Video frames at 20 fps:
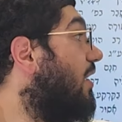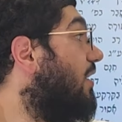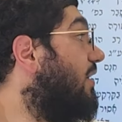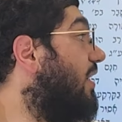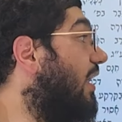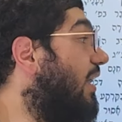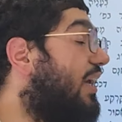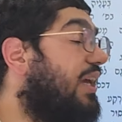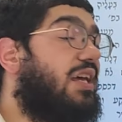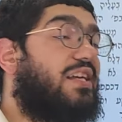
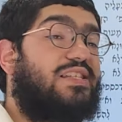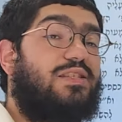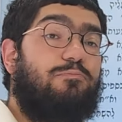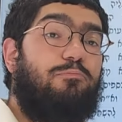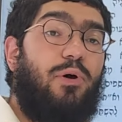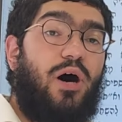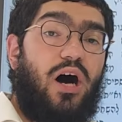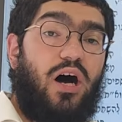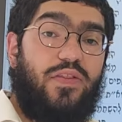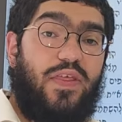the
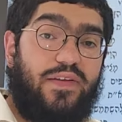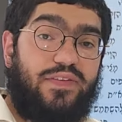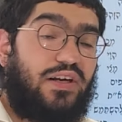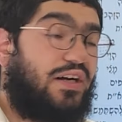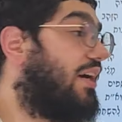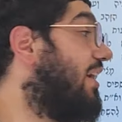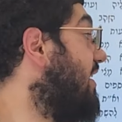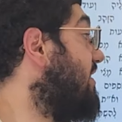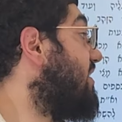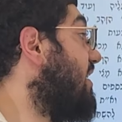isba that
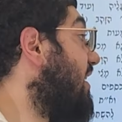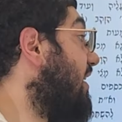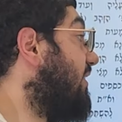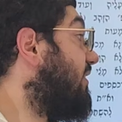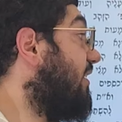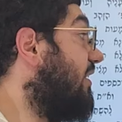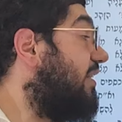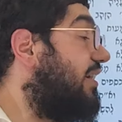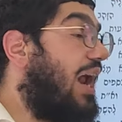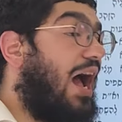there is in it,
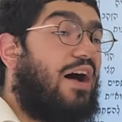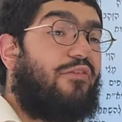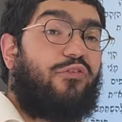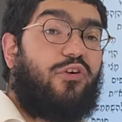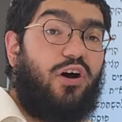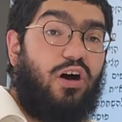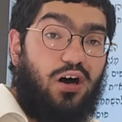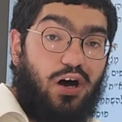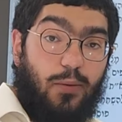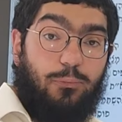
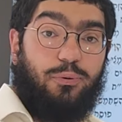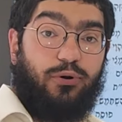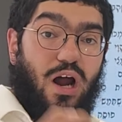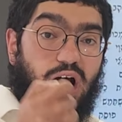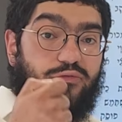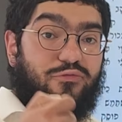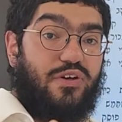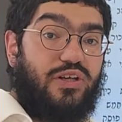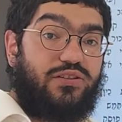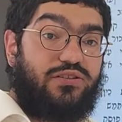Ravcha, a
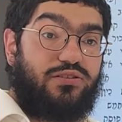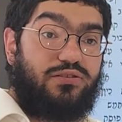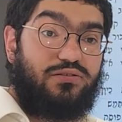profit,